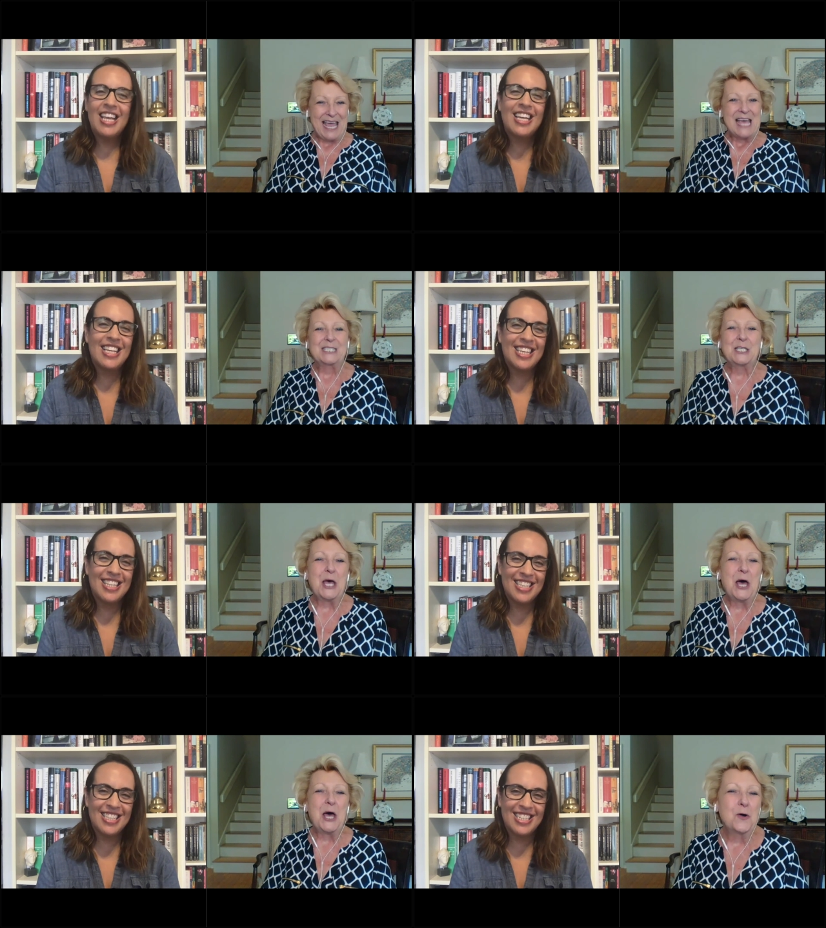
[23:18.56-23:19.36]
Speaker 1: so
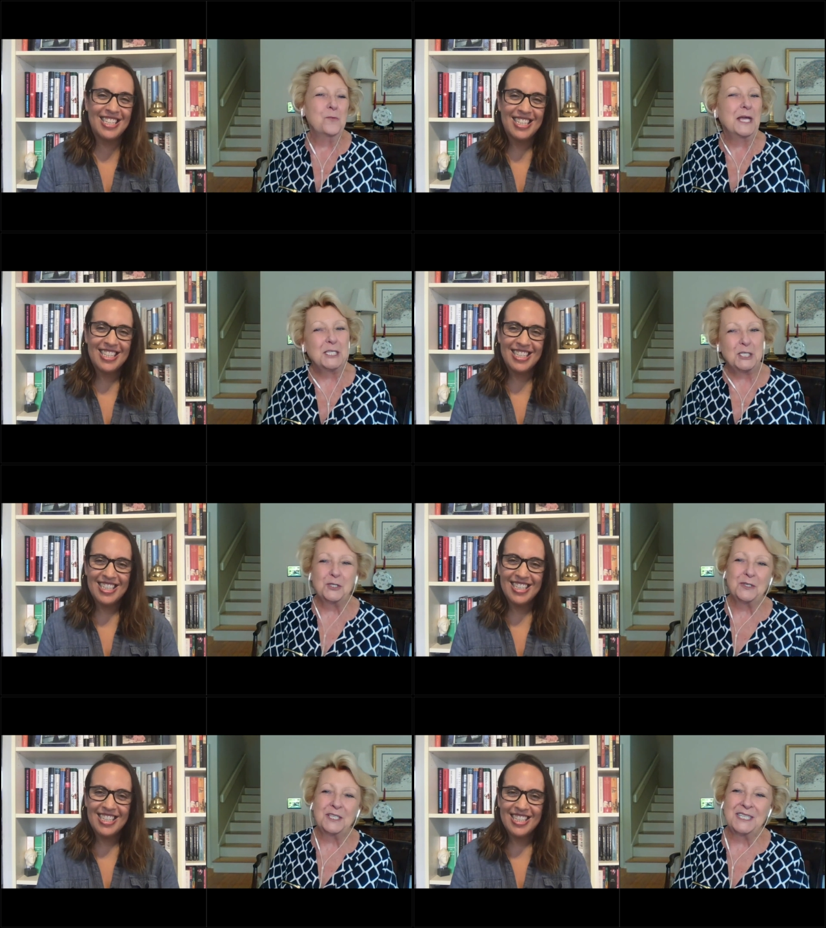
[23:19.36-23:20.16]
we get to
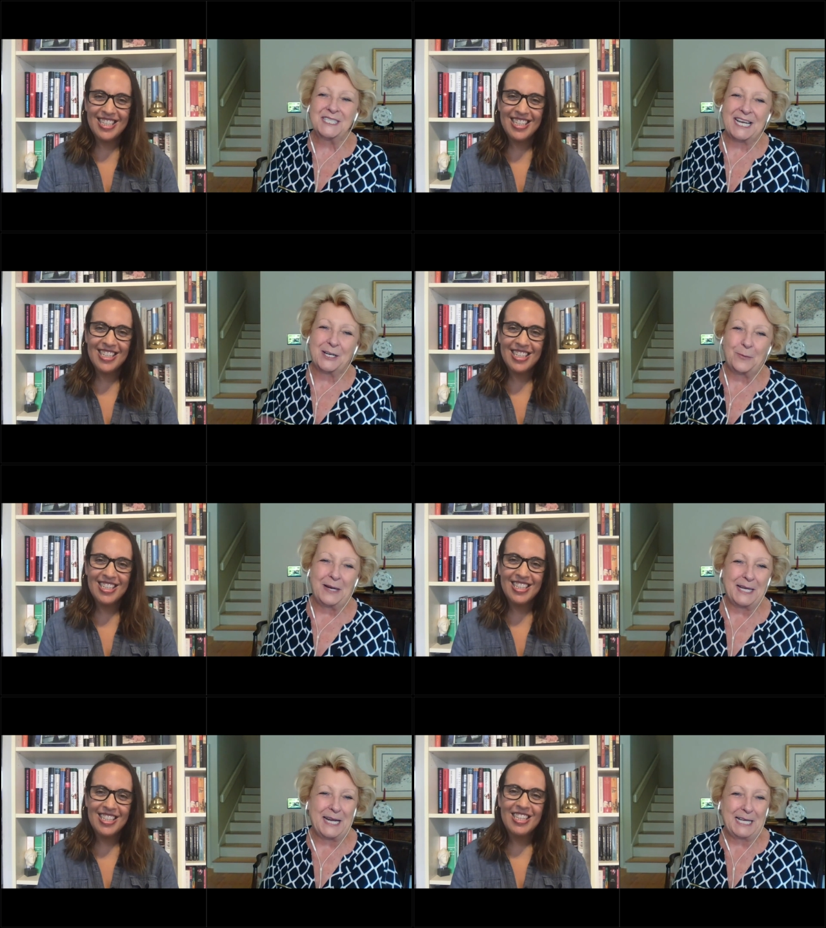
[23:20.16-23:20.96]
do a little
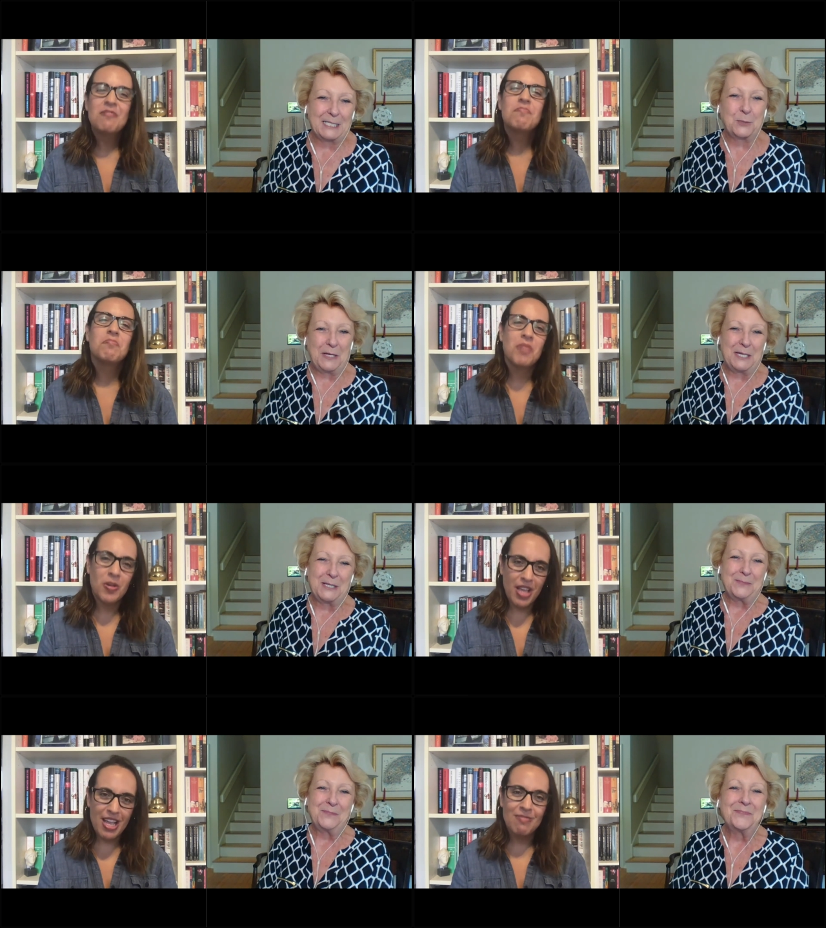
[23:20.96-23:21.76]
decorating next week.
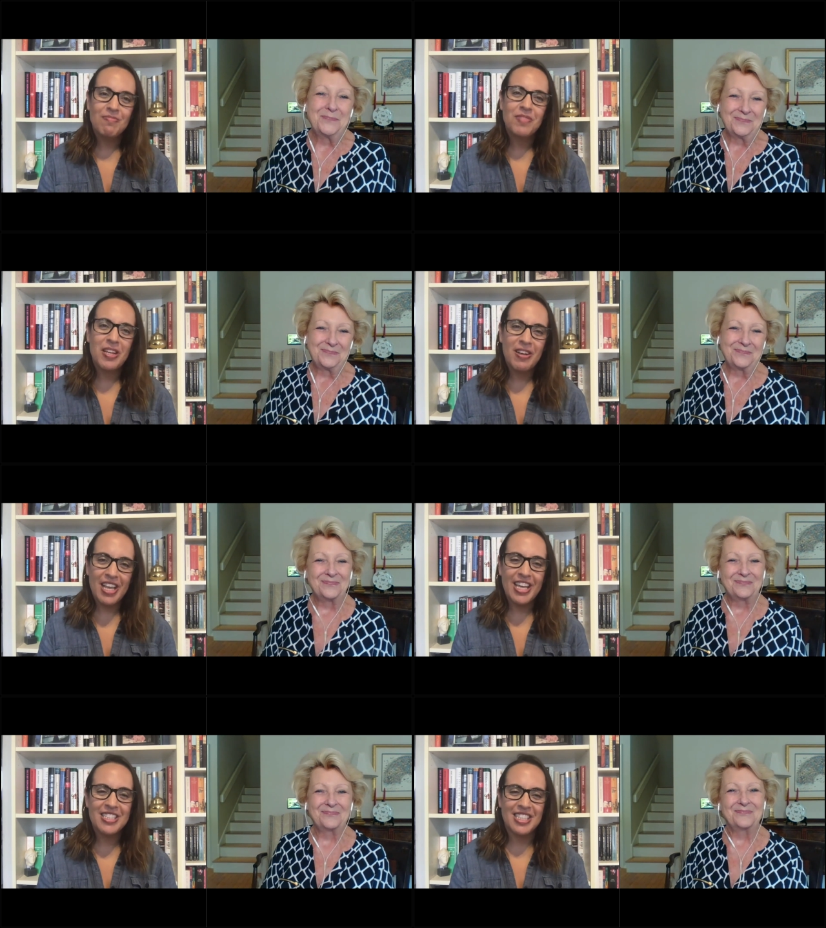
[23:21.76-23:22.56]
Okay.
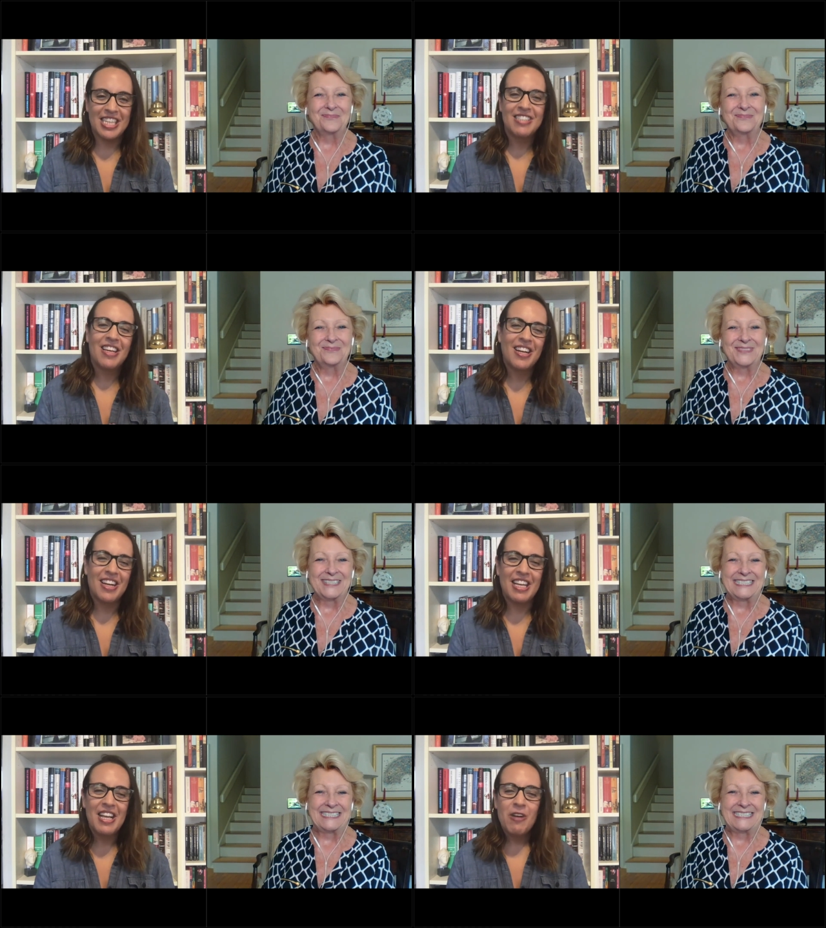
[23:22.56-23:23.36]
Speaker 2: All right, excellent.
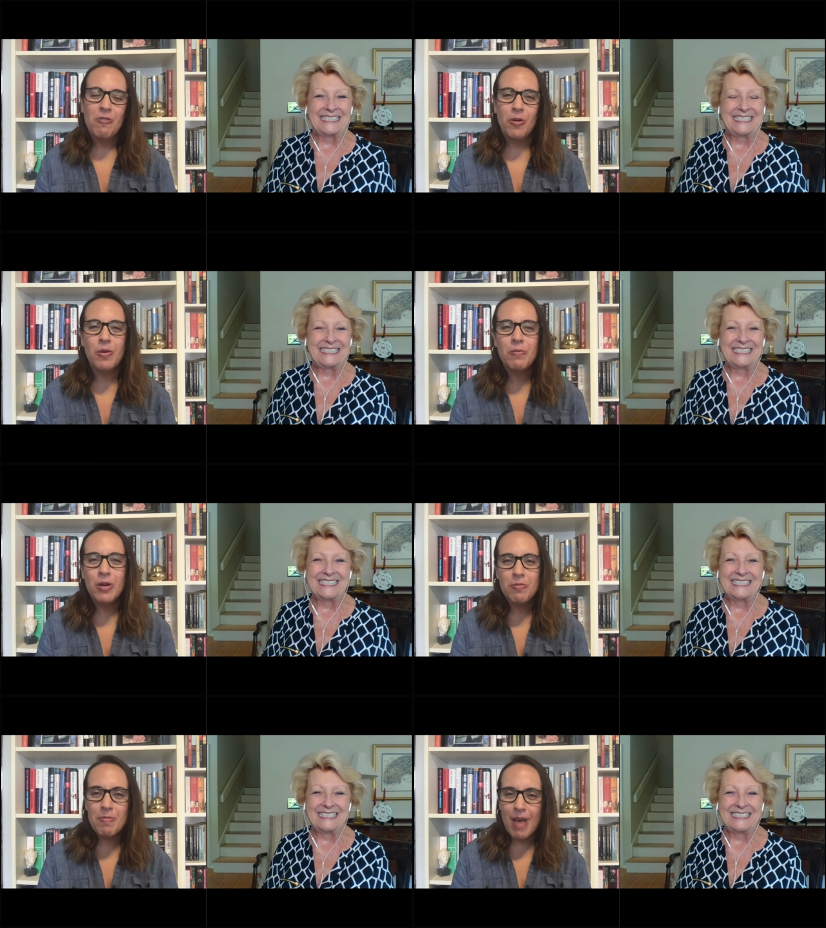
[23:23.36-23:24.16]
All right. Well, we
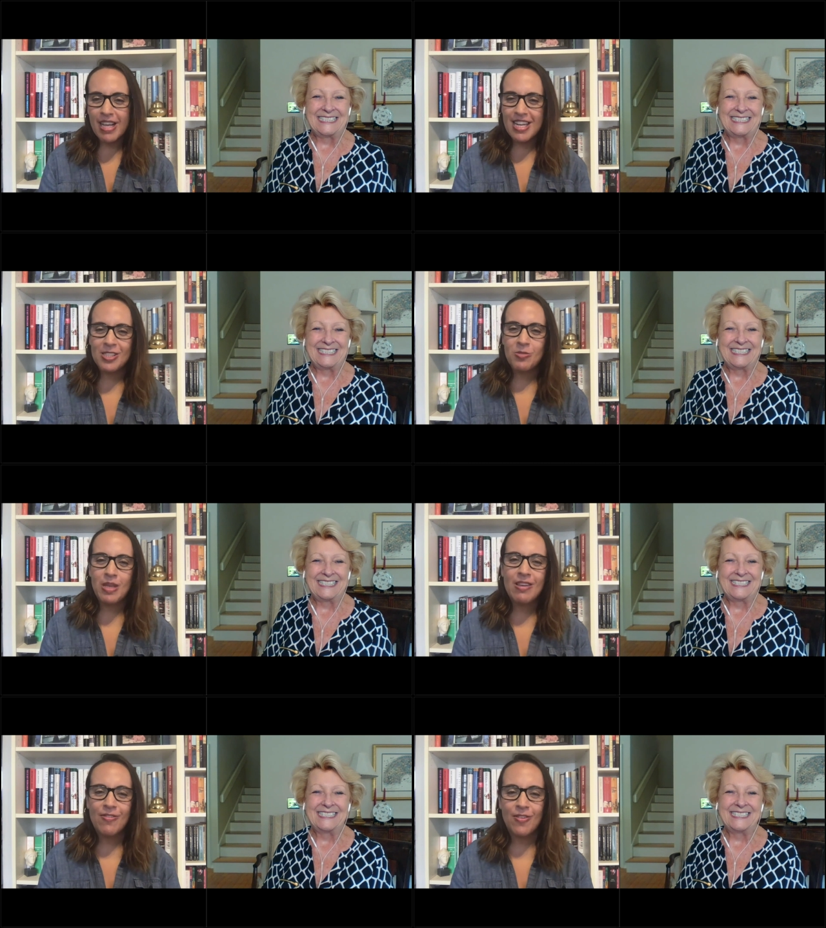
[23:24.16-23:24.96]
will be back
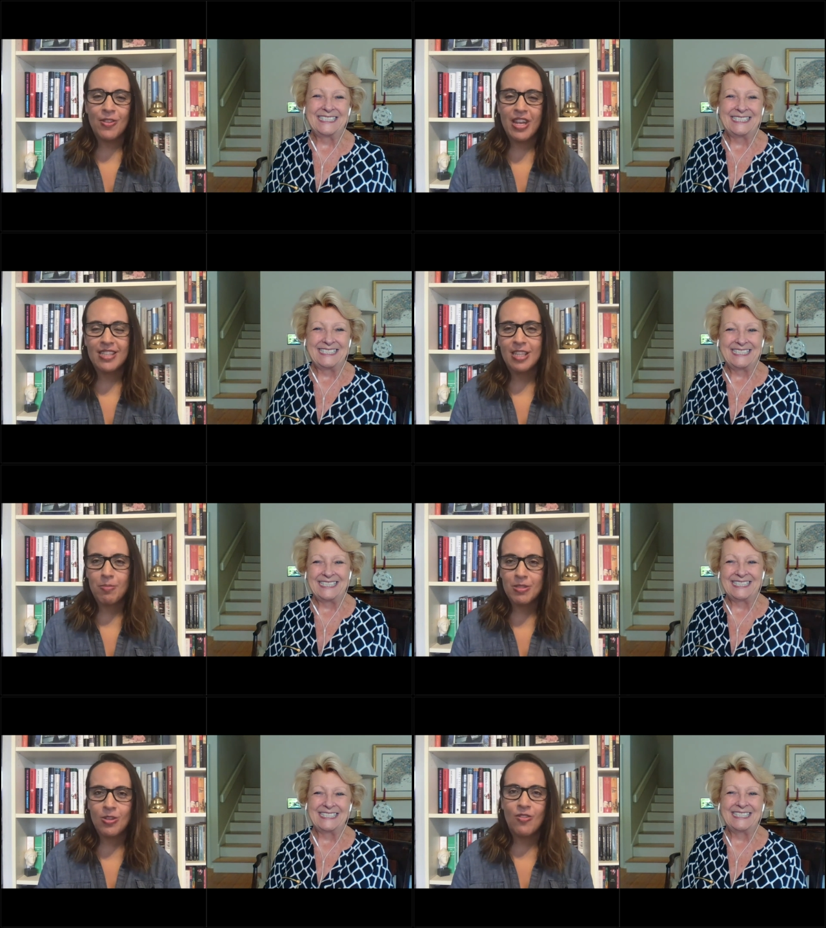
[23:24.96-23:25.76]
next week for the
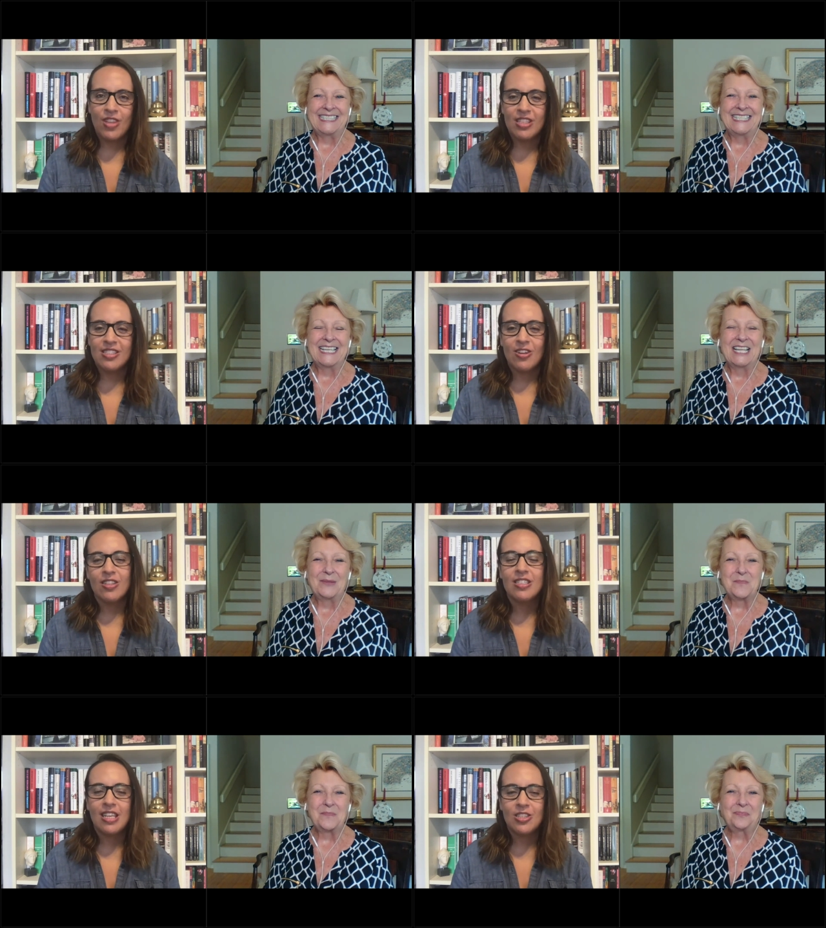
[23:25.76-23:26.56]
next episode of In the
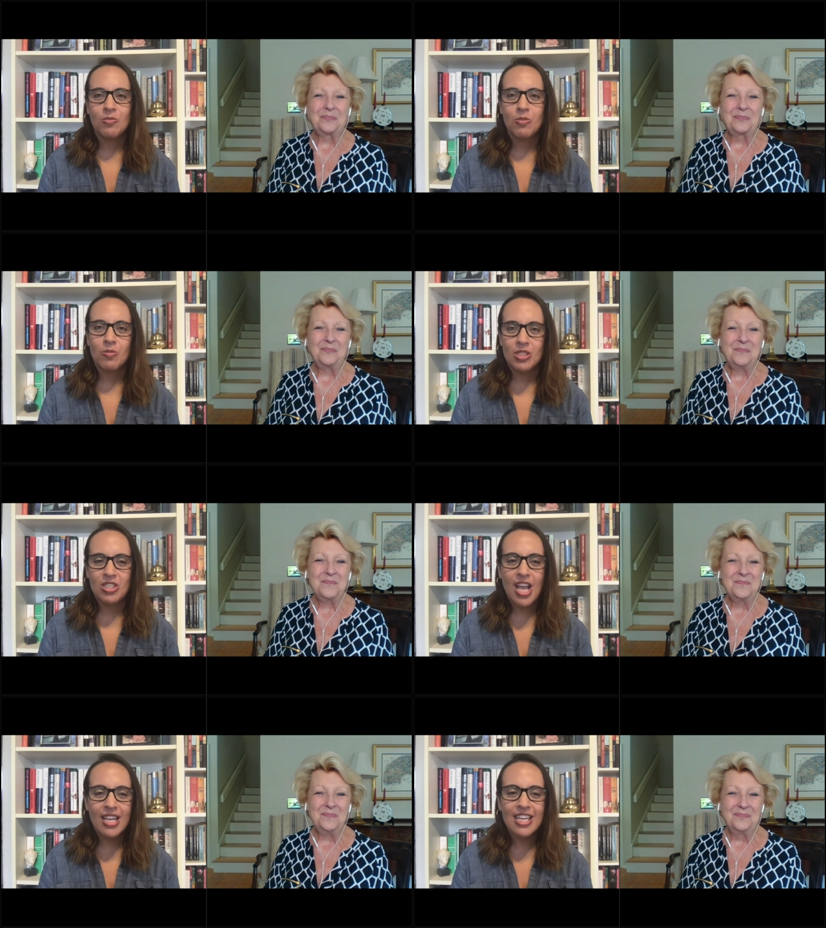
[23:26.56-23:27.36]
Sterilization Room
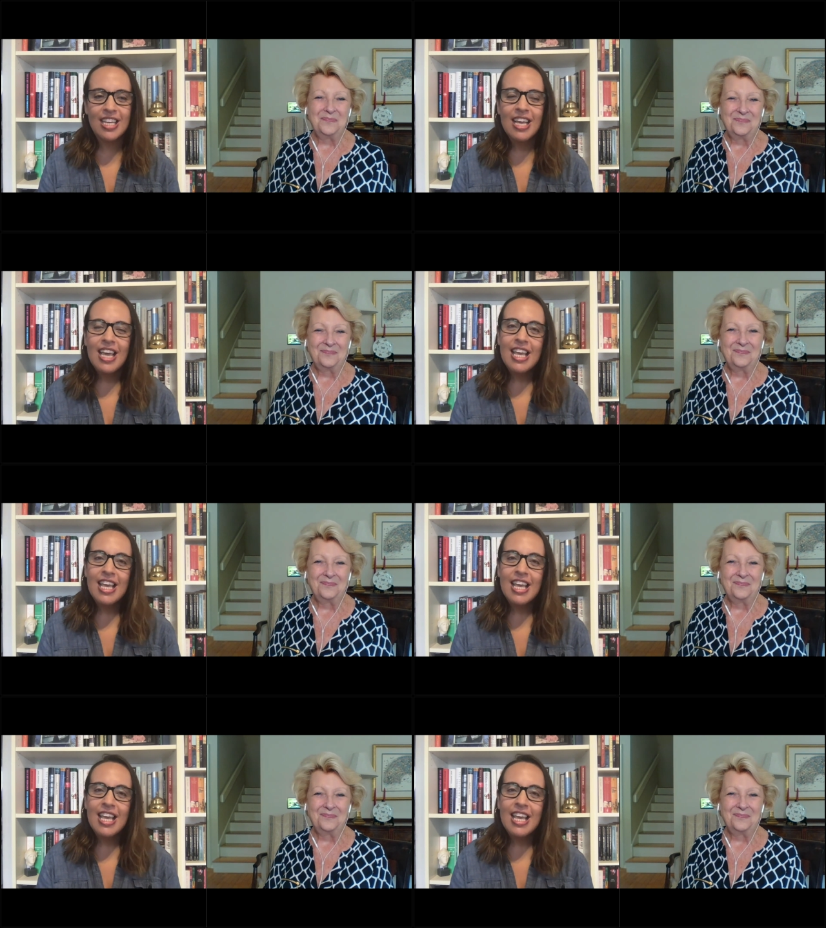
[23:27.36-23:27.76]
with Jackie.